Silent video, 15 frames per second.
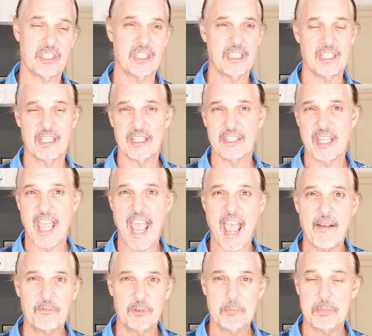thinking that they
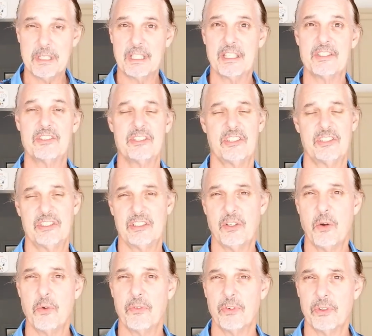have to be consistent
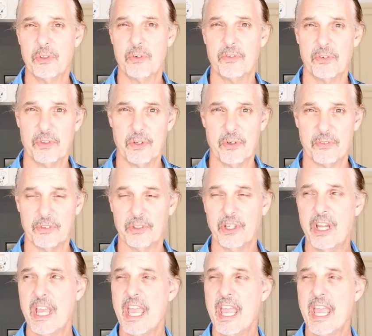over and over and over.